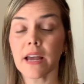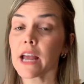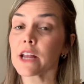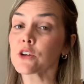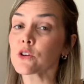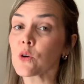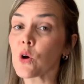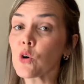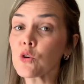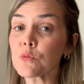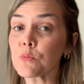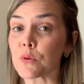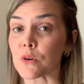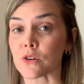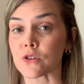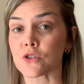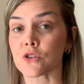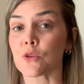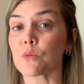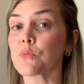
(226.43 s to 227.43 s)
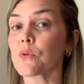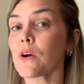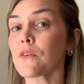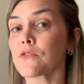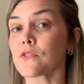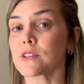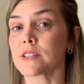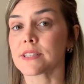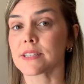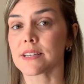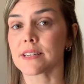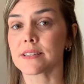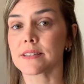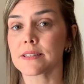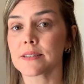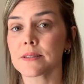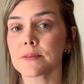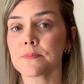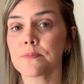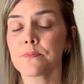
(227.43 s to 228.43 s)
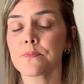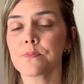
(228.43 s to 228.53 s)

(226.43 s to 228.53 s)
and your own personal preferences.